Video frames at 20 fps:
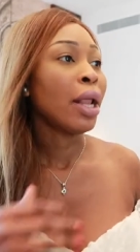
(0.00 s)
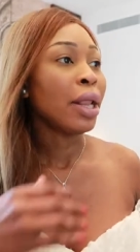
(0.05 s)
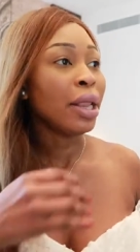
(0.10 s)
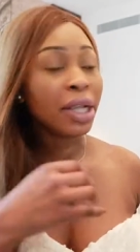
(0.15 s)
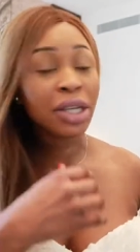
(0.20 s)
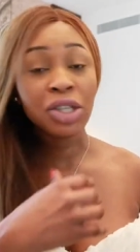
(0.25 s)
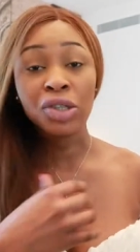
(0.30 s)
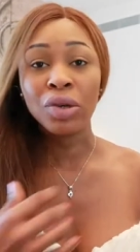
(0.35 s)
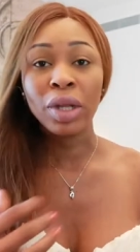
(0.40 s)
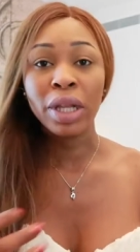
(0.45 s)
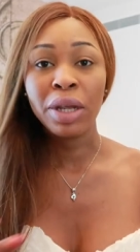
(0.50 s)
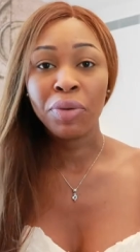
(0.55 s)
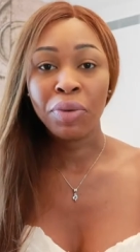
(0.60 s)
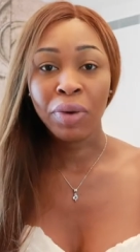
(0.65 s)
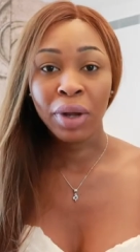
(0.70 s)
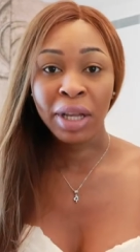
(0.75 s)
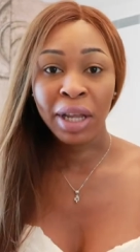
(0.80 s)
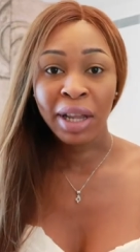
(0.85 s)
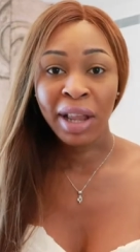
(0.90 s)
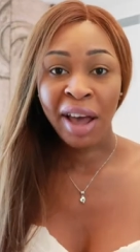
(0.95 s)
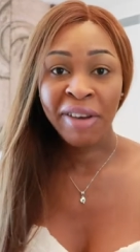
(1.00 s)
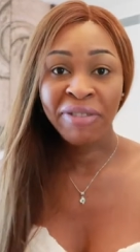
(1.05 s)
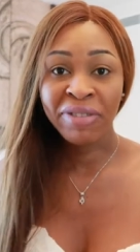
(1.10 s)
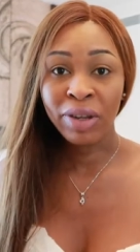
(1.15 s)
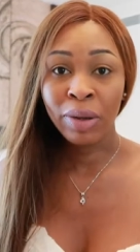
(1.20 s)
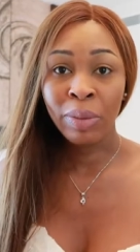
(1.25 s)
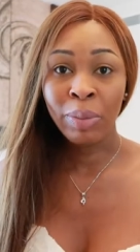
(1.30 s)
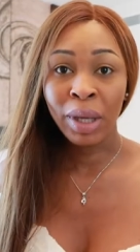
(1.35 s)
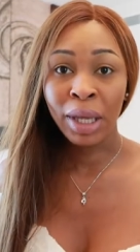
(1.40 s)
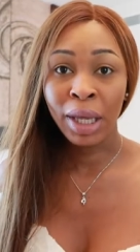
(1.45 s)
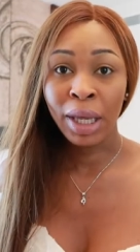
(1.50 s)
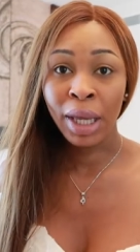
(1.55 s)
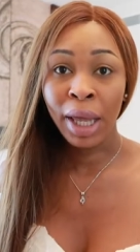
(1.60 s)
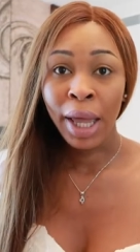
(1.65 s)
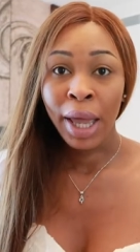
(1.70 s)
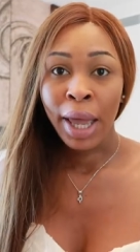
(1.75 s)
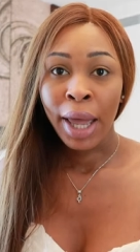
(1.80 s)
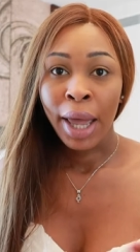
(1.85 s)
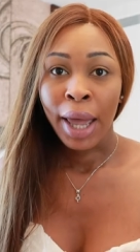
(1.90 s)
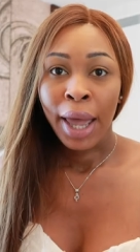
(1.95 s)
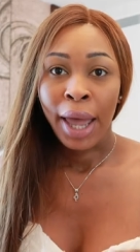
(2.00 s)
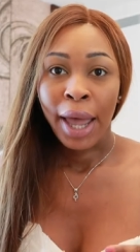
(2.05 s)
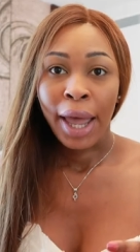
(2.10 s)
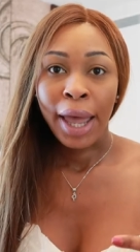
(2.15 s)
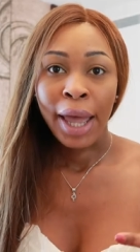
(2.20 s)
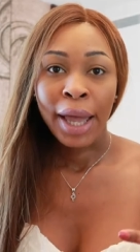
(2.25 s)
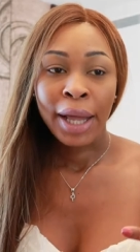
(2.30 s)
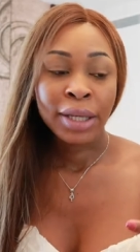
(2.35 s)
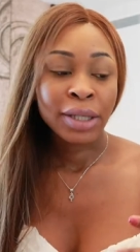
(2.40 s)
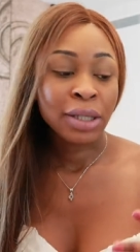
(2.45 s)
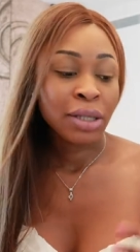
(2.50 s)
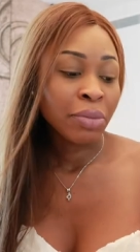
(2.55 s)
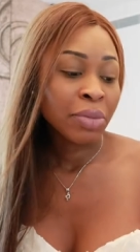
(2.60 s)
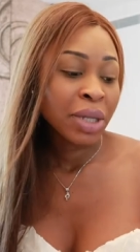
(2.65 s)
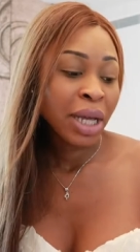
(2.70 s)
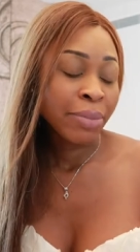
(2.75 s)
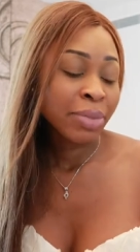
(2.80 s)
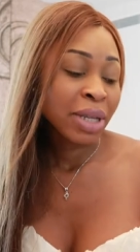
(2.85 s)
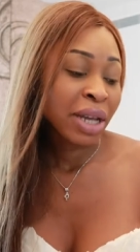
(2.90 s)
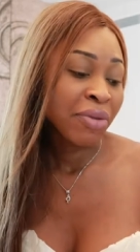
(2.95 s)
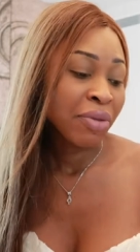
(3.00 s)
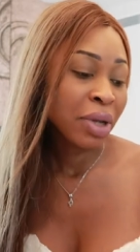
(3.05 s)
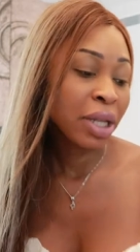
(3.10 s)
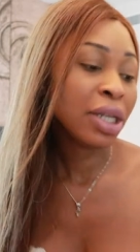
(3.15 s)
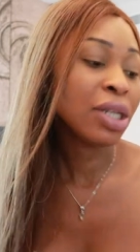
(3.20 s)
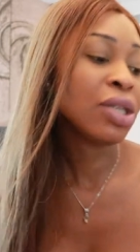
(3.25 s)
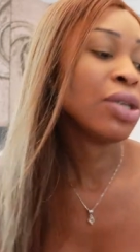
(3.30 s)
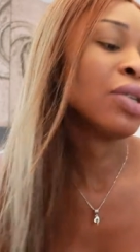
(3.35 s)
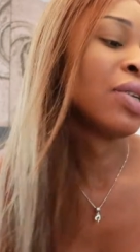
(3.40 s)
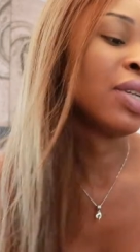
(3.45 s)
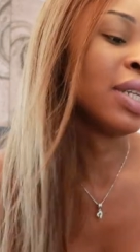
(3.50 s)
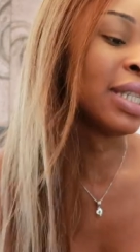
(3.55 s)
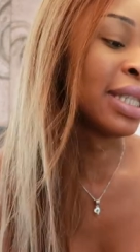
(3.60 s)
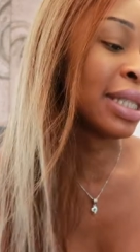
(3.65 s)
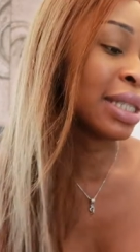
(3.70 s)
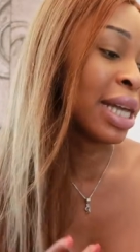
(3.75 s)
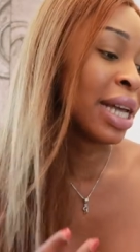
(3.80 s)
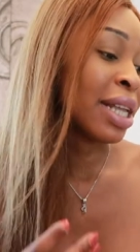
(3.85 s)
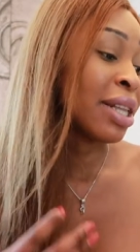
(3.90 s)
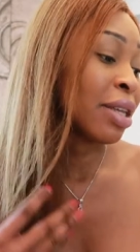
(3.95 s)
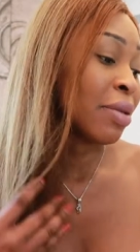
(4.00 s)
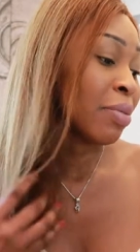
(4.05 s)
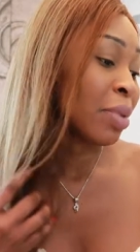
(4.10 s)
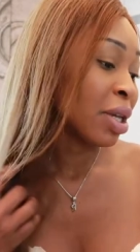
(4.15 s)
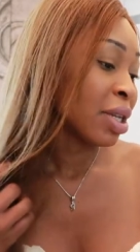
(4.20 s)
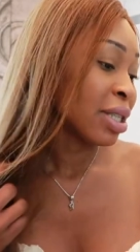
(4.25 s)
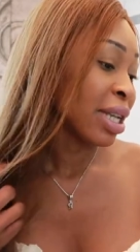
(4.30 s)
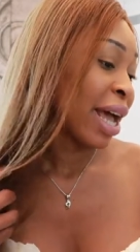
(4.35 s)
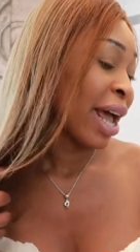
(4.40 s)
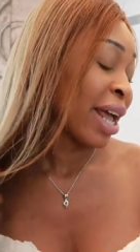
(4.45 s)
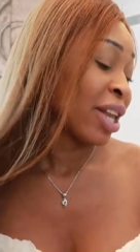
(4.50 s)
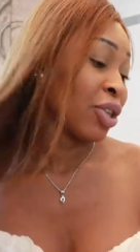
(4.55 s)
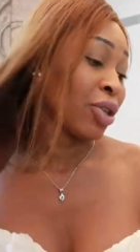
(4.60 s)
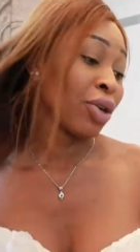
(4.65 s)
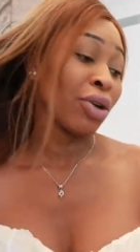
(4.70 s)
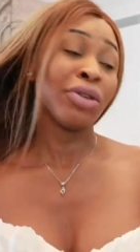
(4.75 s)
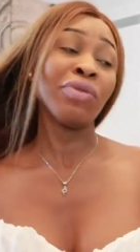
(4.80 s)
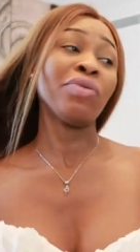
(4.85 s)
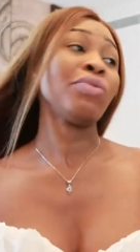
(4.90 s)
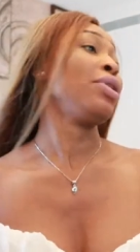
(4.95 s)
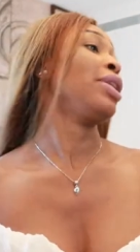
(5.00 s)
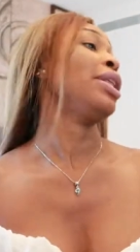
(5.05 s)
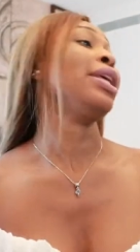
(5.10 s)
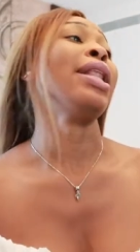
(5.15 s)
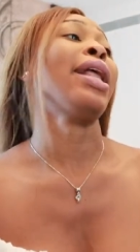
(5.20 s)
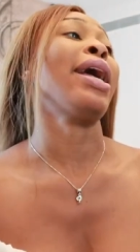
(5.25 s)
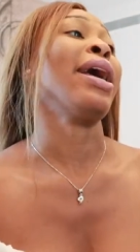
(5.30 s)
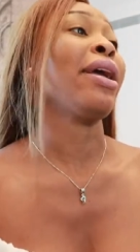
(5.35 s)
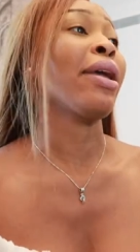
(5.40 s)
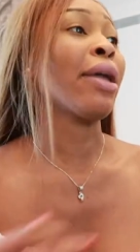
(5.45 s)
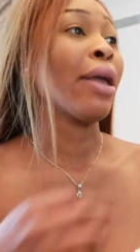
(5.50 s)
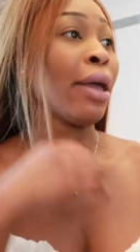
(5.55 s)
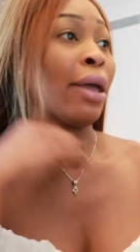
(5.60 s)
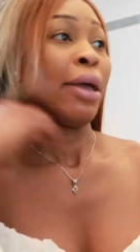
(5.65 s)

literally running after me and sometimes i really don't understand it because i don't really like